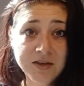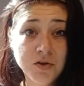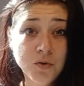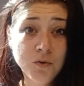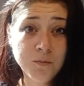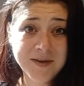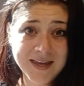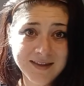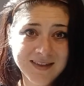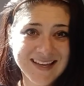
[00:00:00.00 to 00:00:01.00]
you
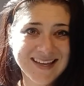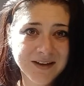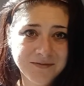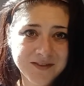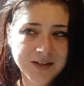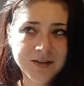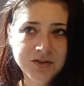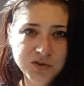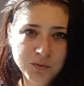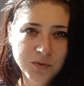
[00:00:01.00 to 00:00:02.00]
being the gift
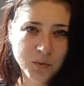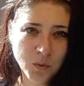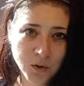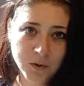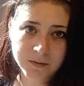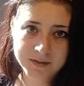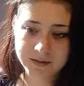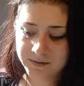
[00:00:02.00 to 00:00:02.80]
to the world.